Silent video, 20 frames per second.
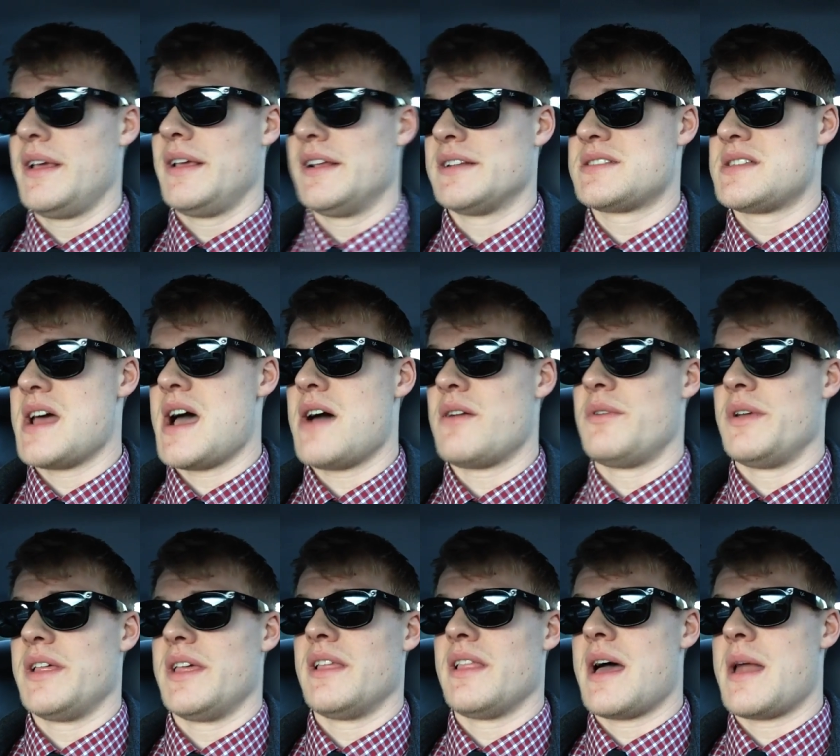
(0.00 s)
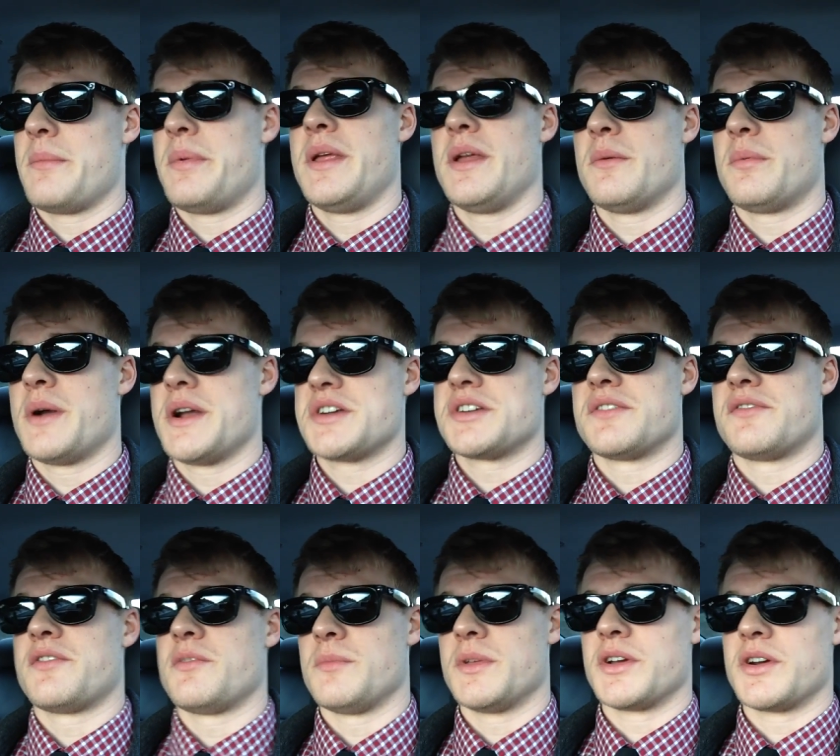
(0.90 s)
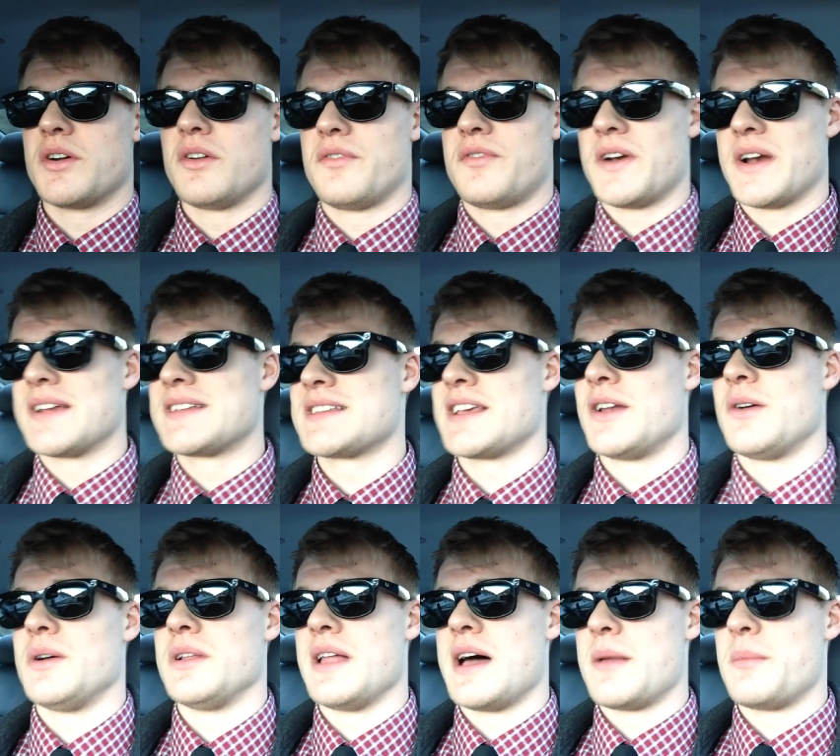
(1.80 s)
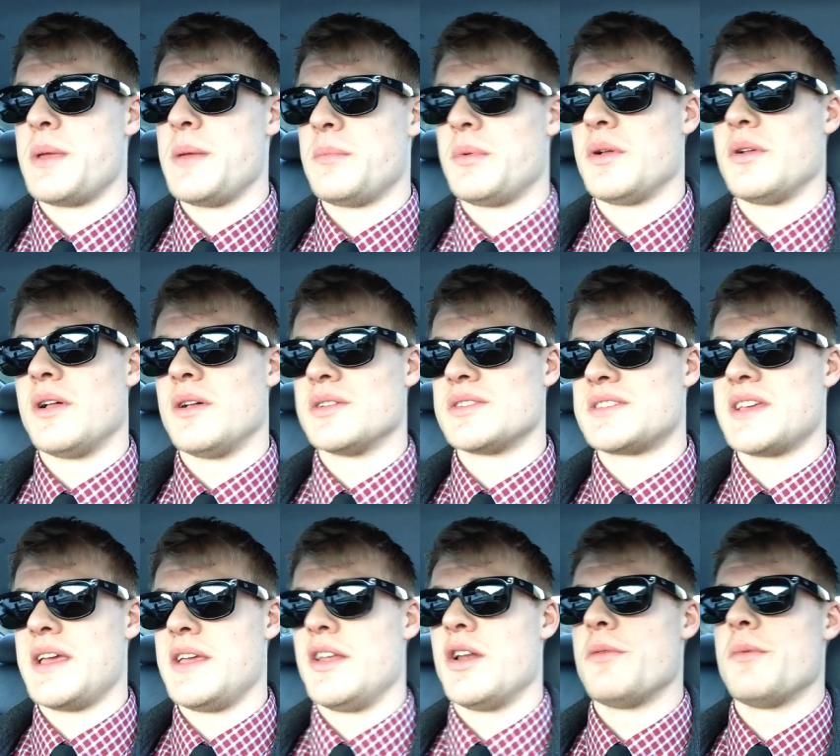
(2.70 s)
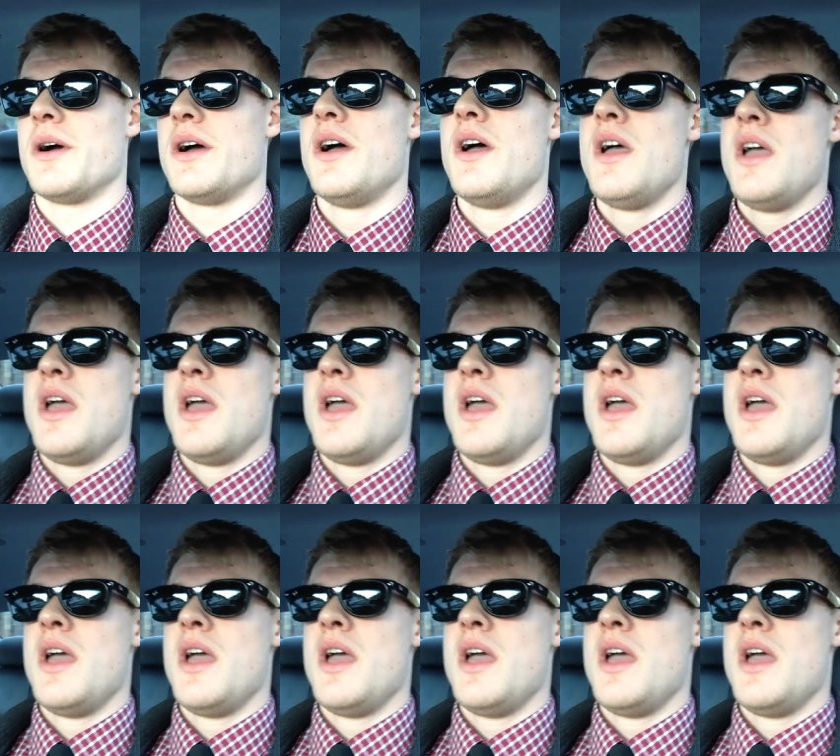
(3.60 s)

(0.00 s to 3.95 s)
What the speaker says: It's not really a lot of peer pressure from the girlfriend, because I know a lot of people will say, you know what,